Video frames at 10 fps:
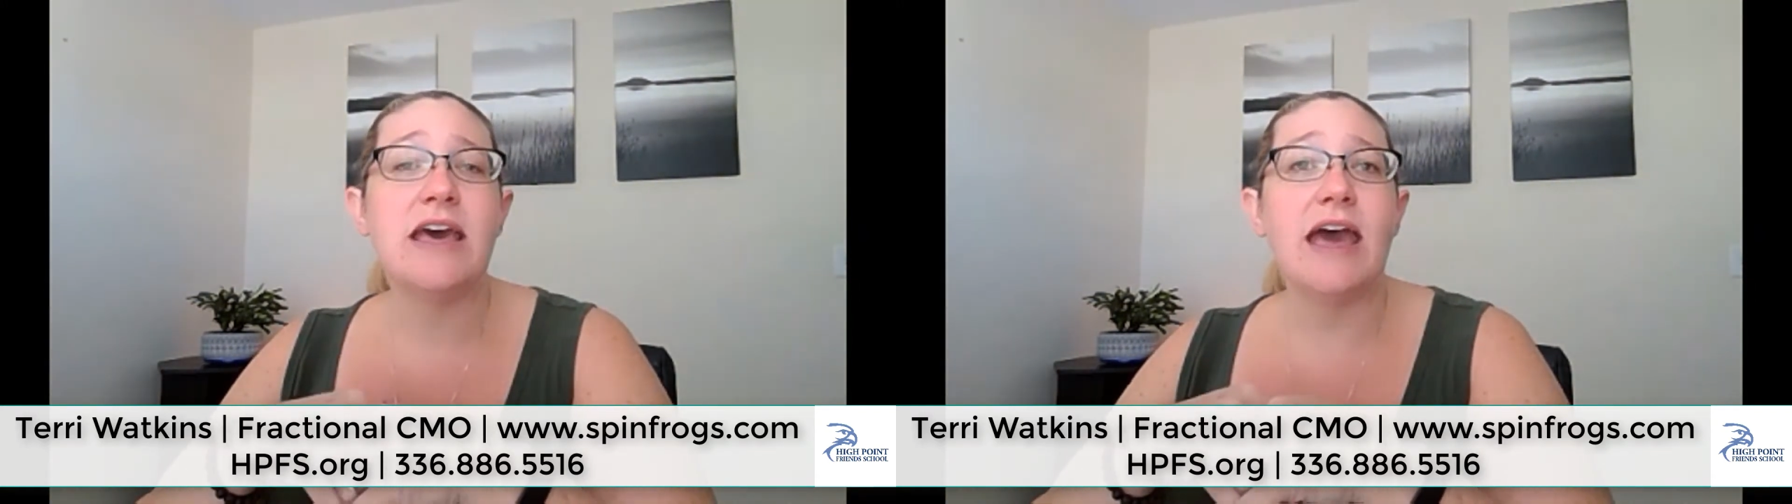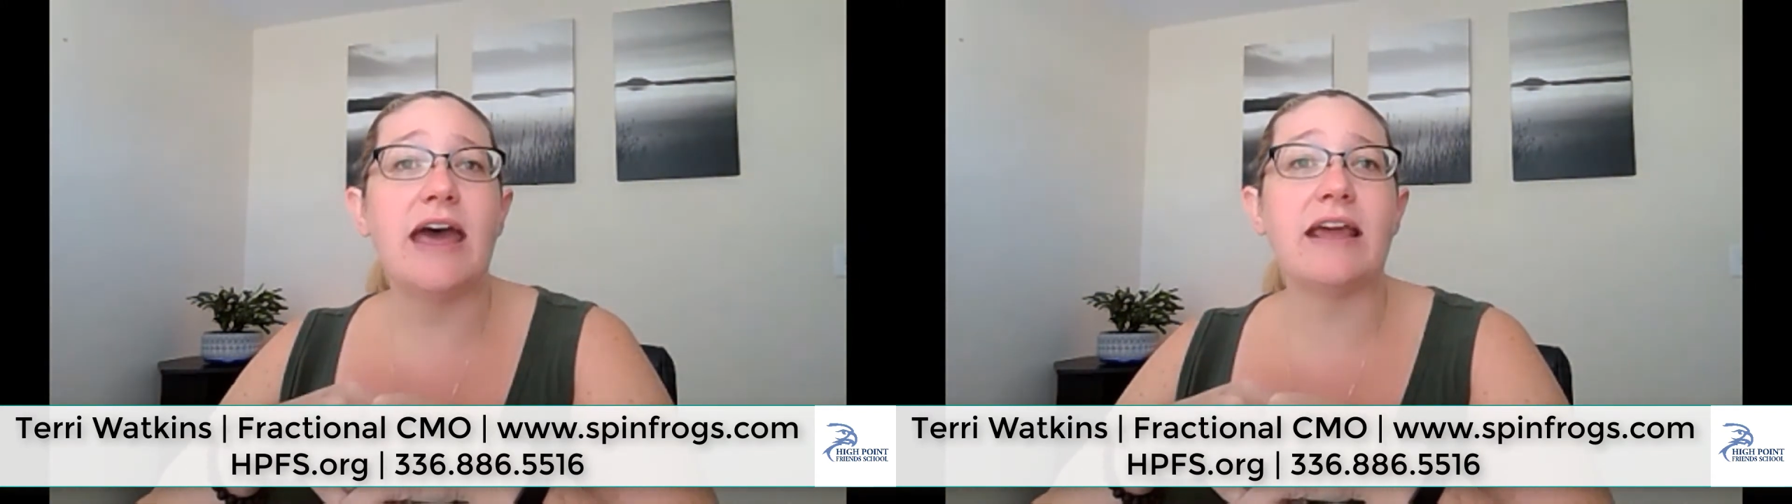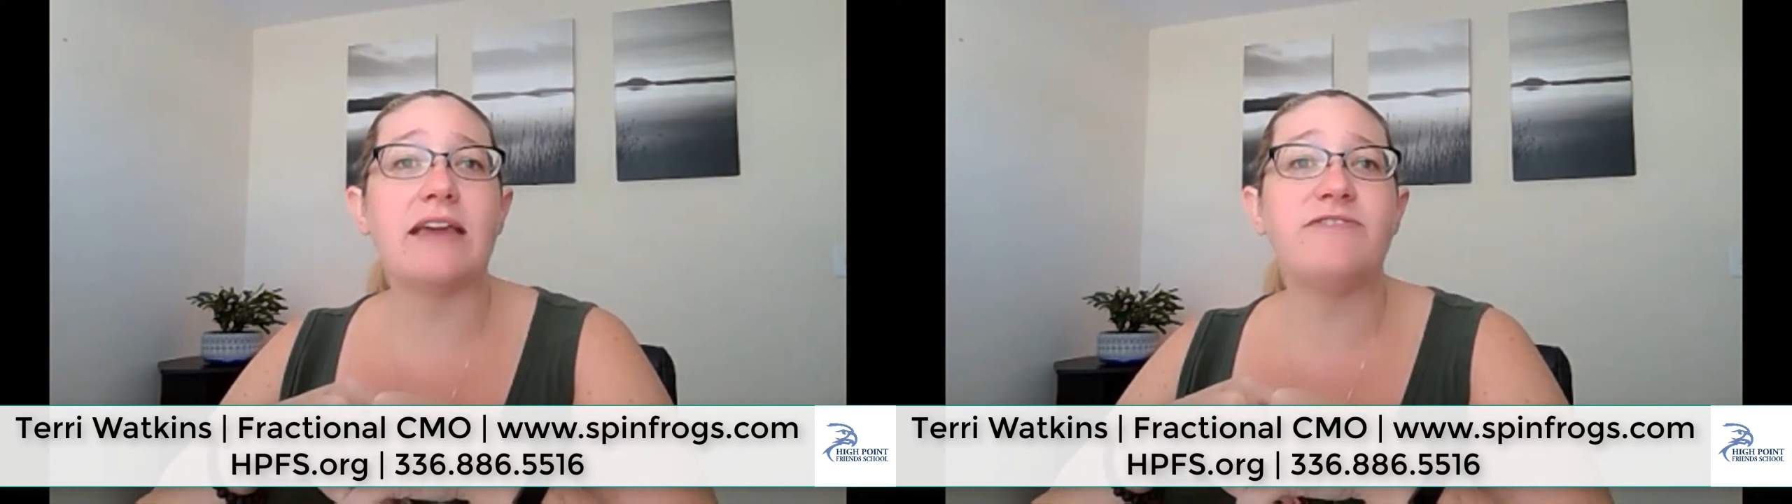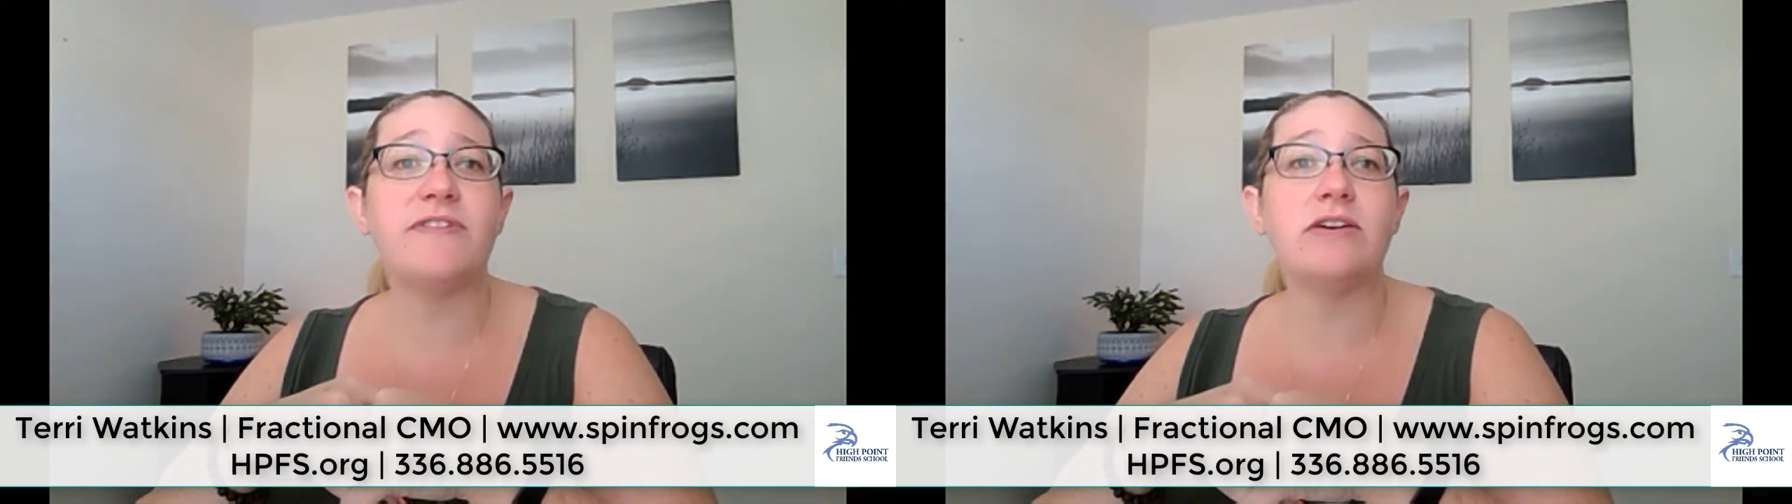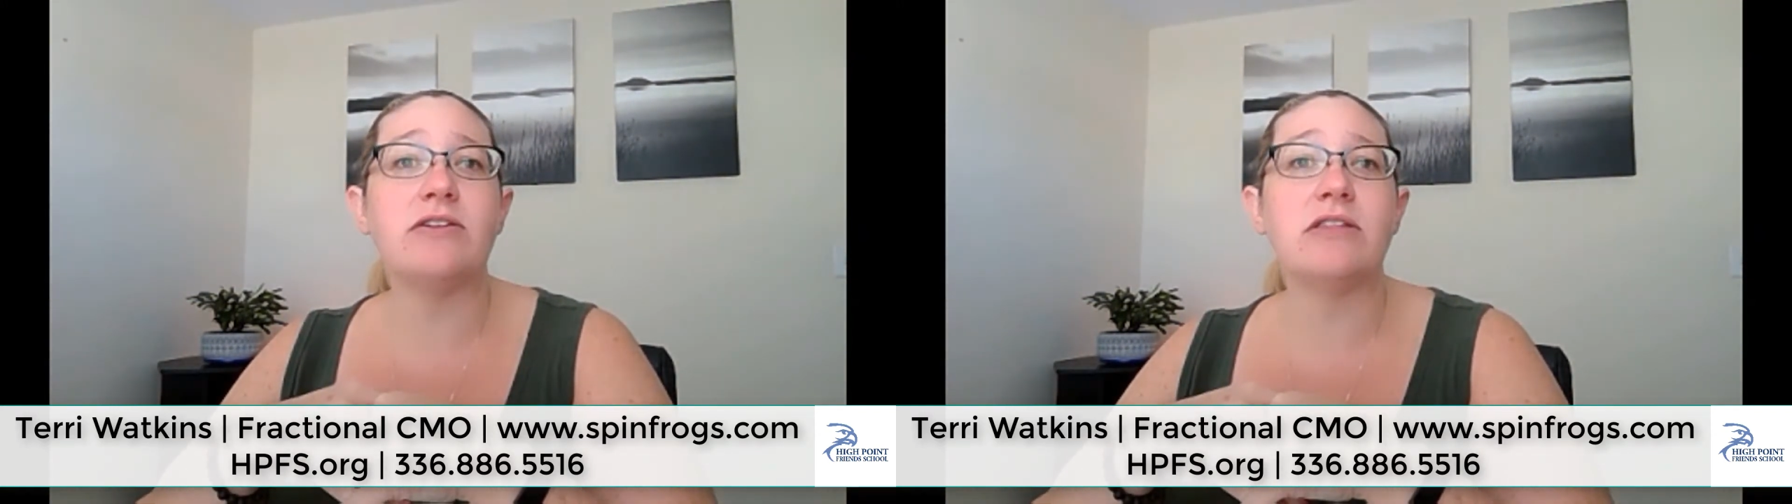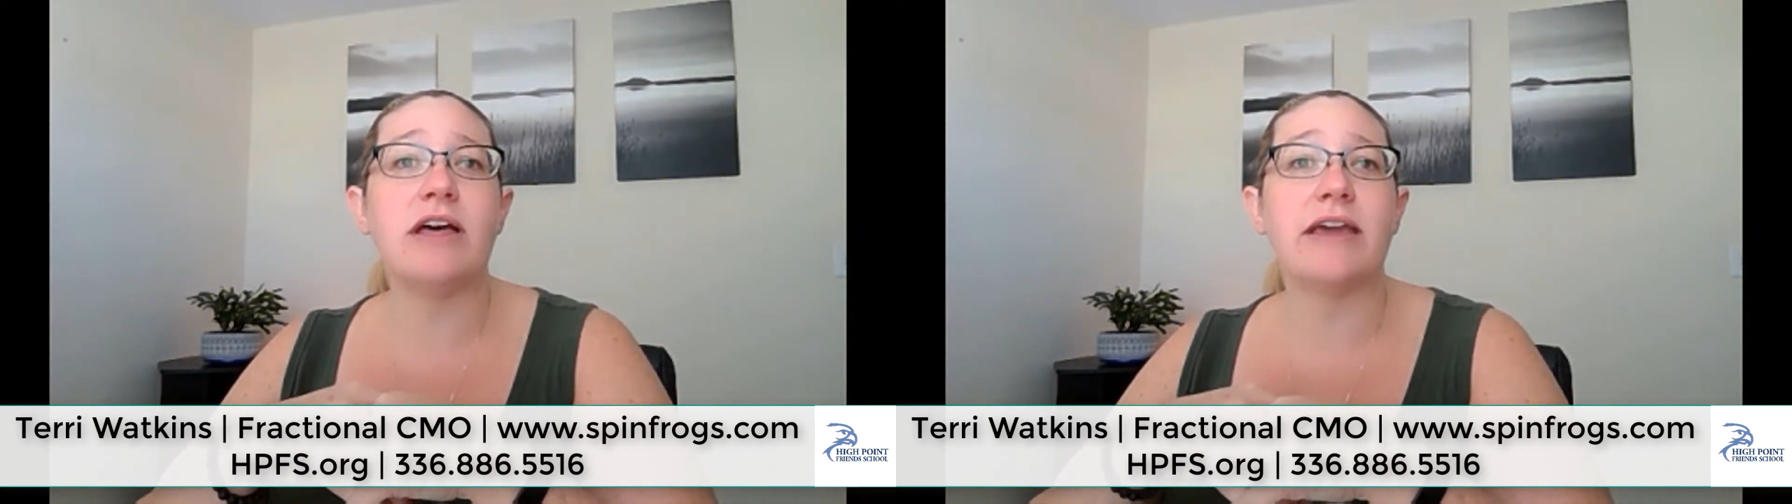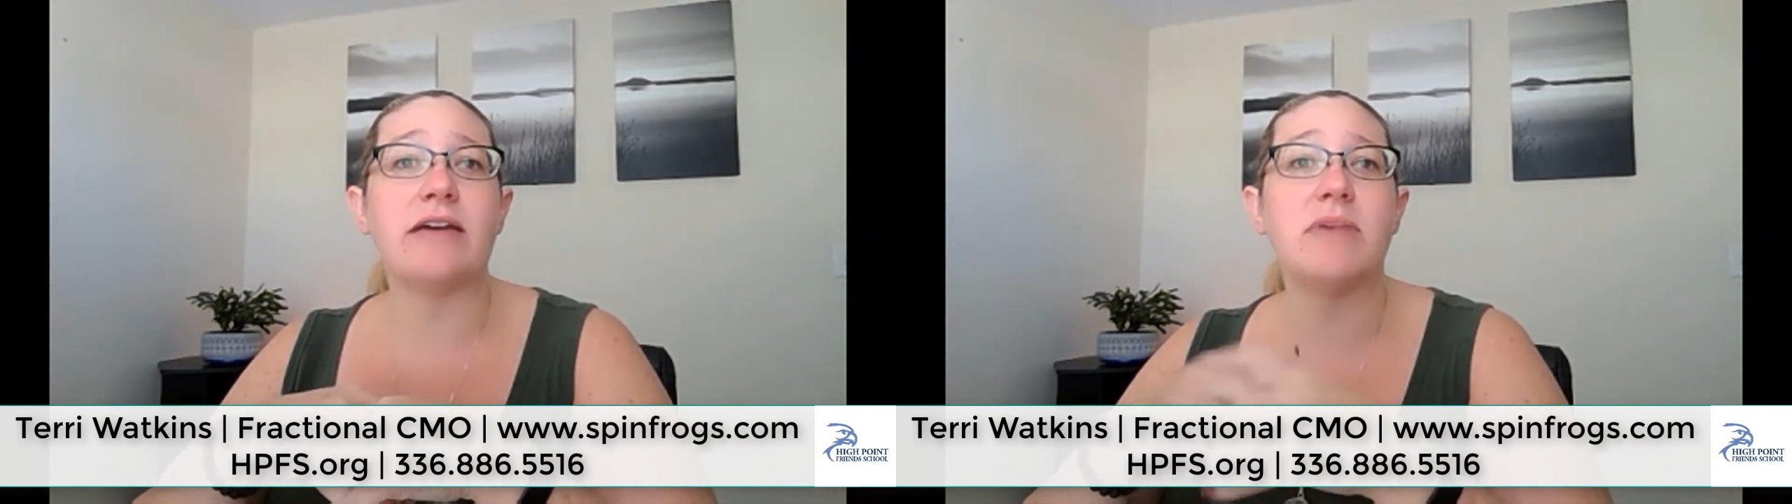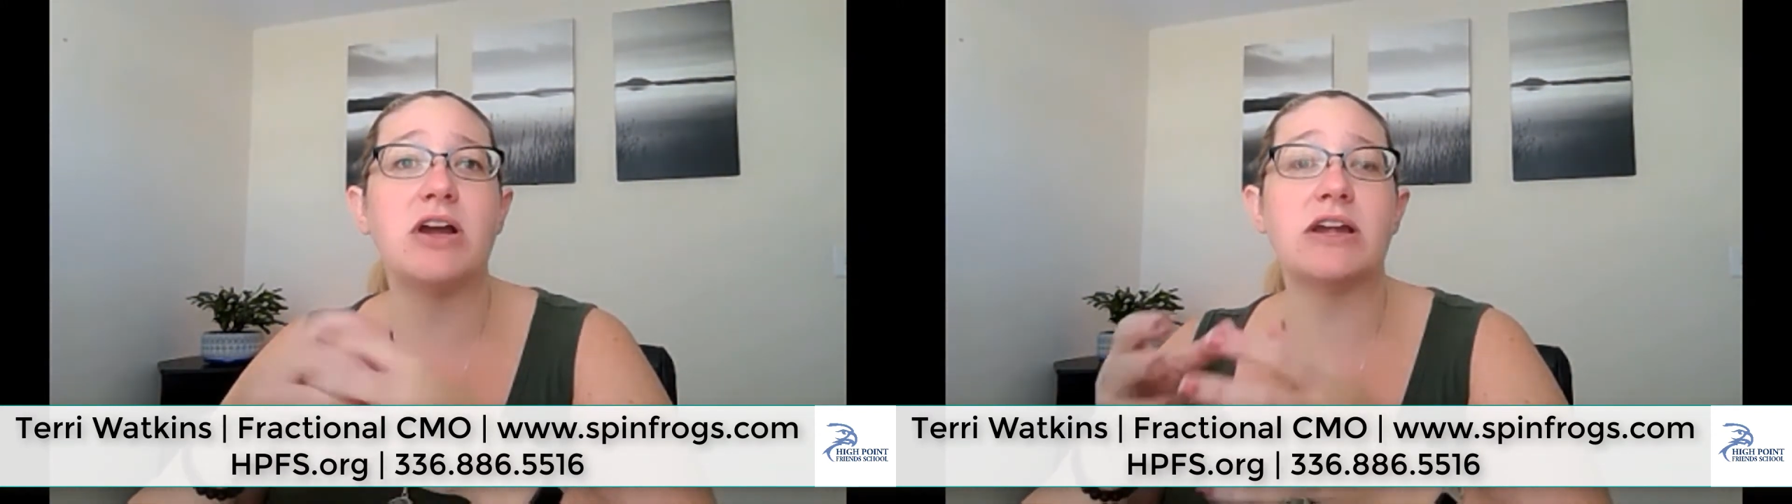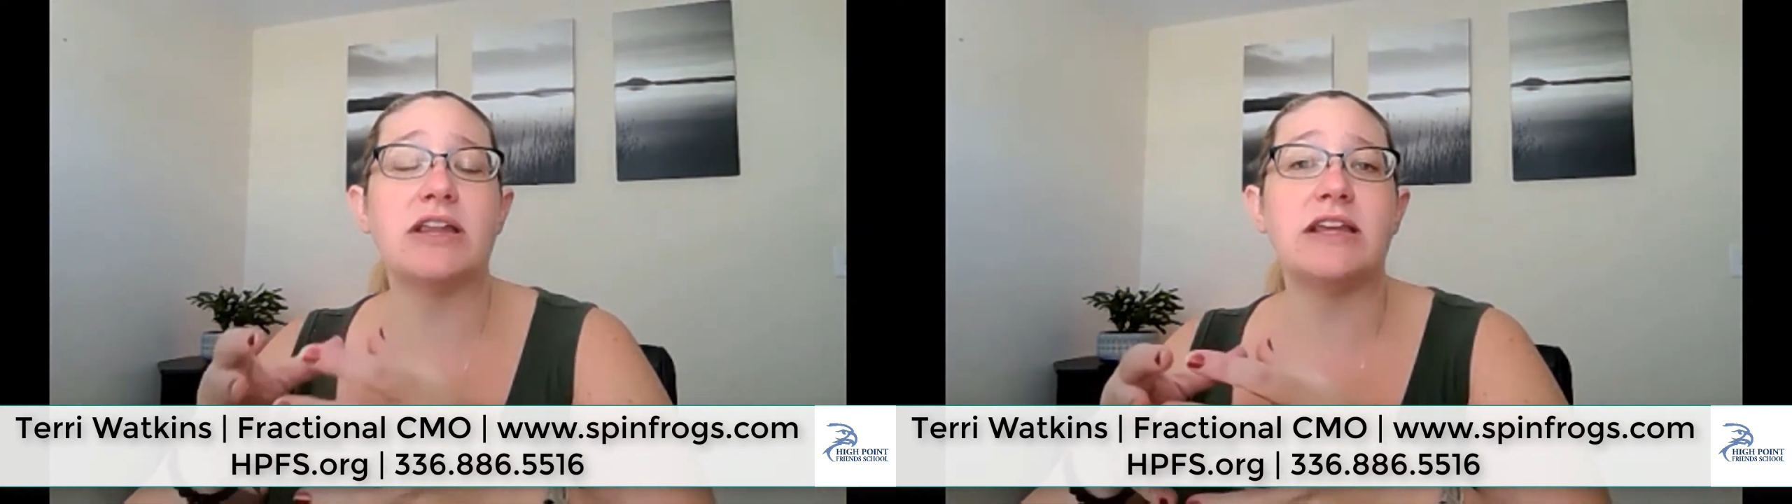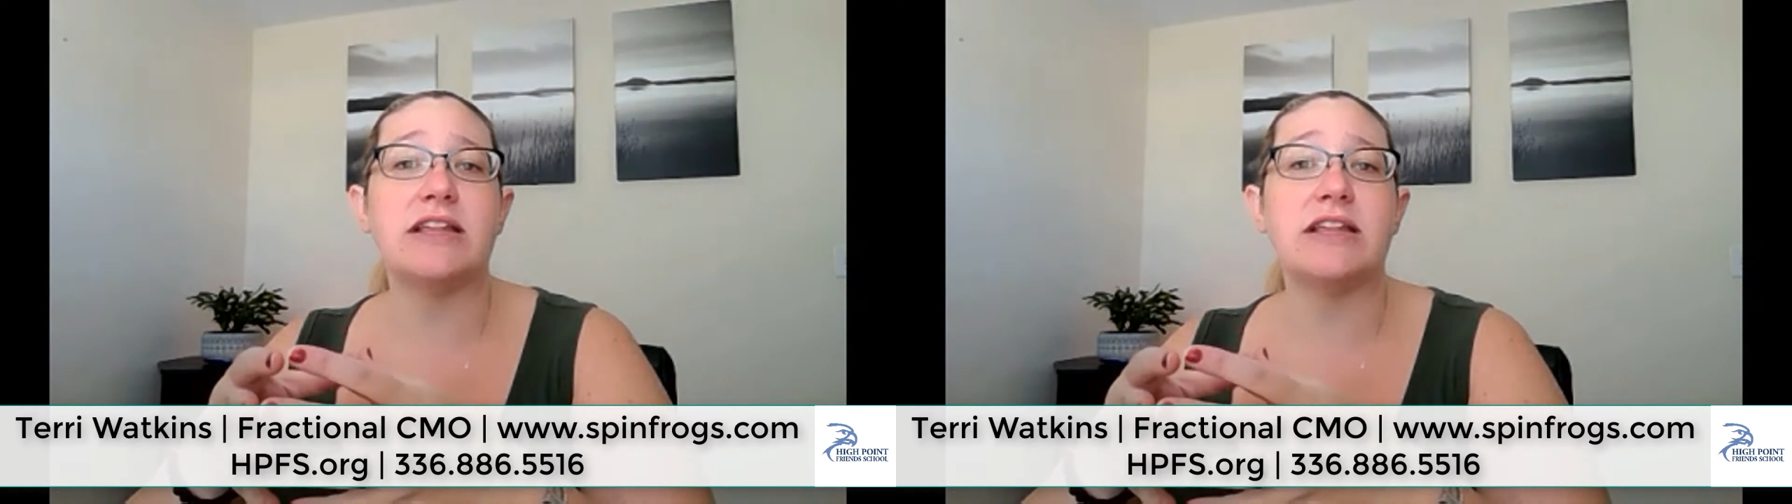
And I feel like marketing